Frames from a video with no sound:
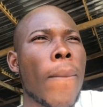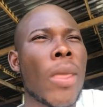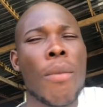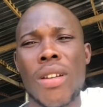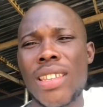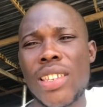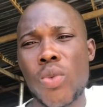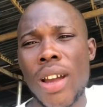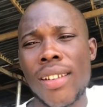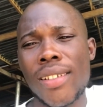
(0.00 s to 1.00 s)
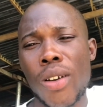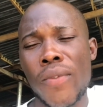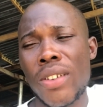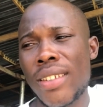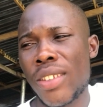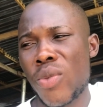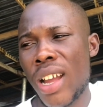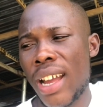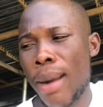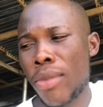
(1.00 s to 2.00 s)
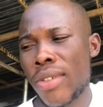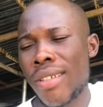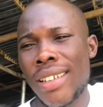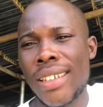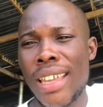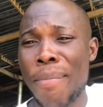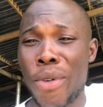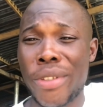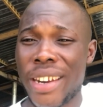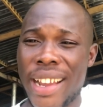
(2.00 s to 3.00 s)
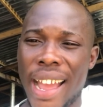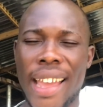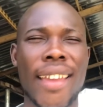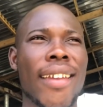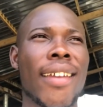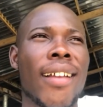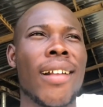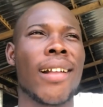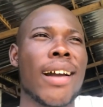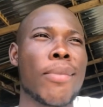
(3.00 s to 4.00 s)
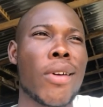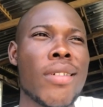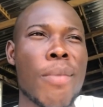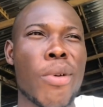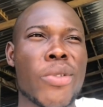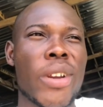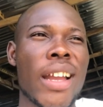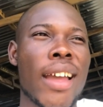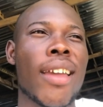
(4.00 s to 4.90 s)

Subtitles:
But this is one of the reasons why I'm not really a poultry guy. I'm not really a poultry guy.